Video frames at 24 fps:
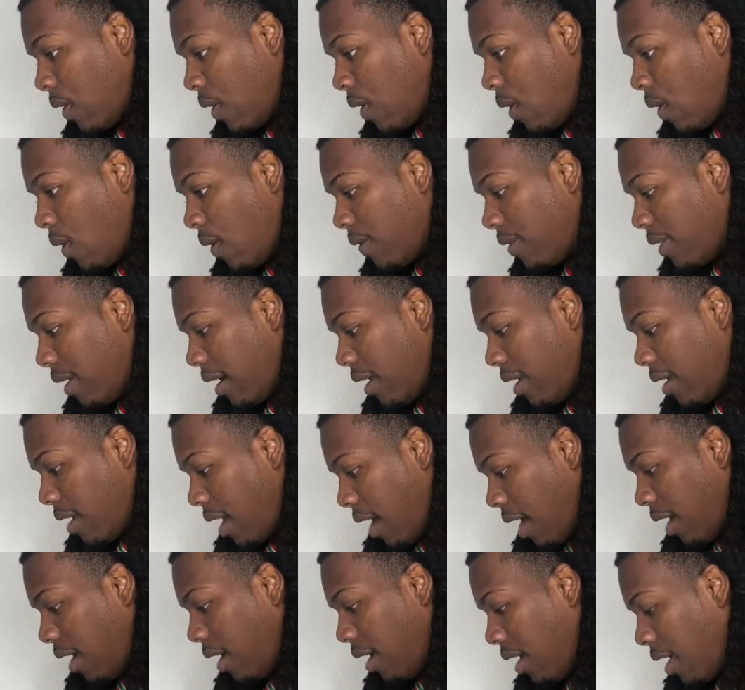on that
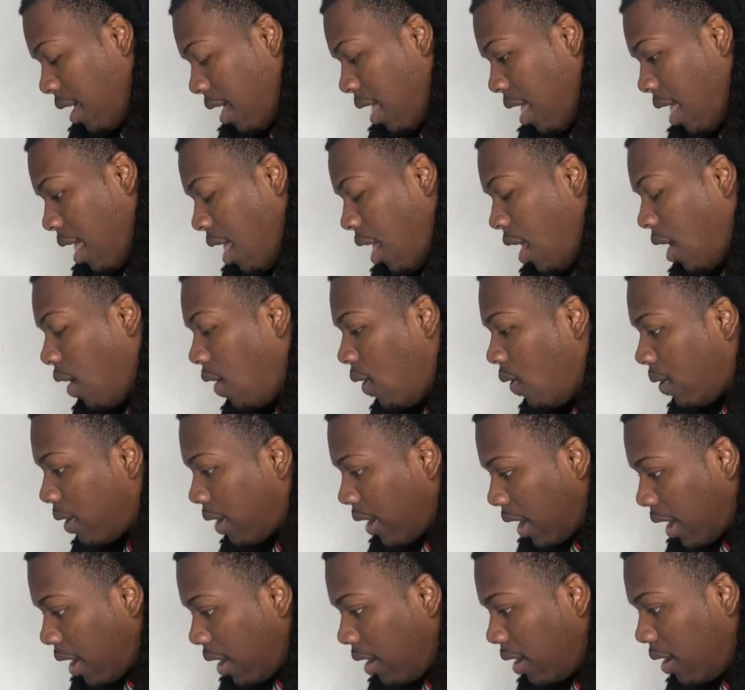night.
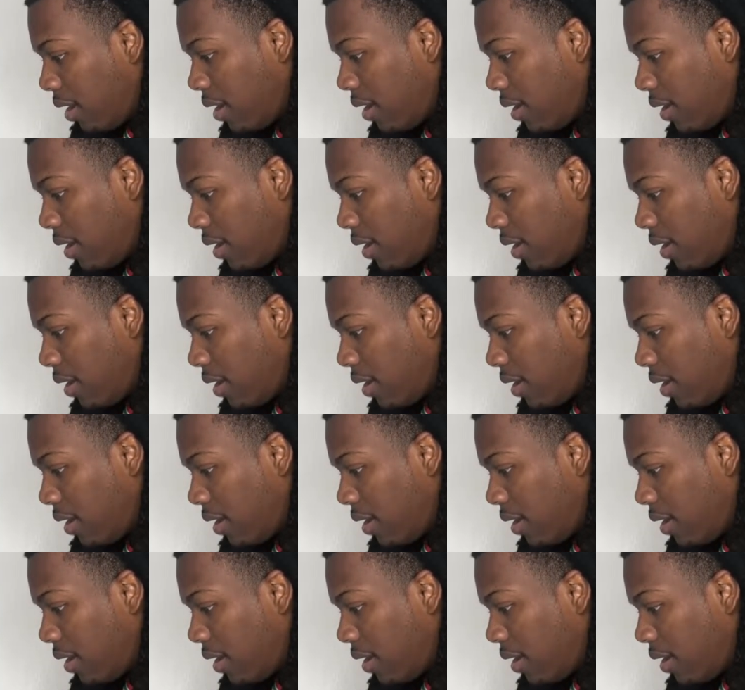Okay.